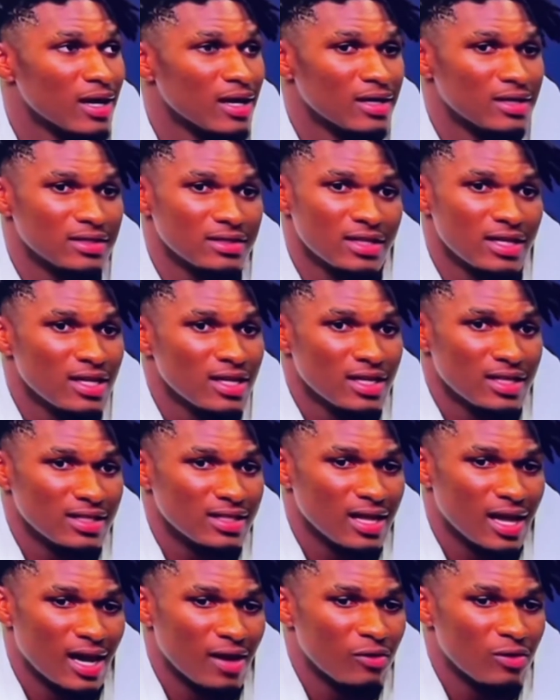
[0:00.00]

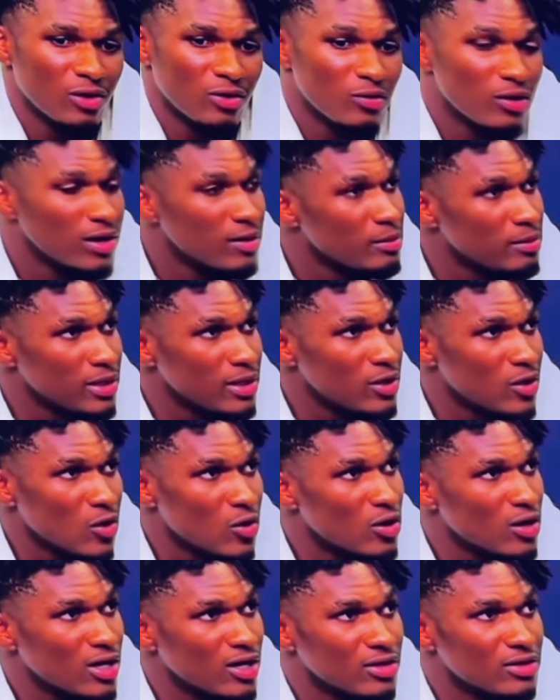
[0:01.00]
I, I wouldn't want to be nowhere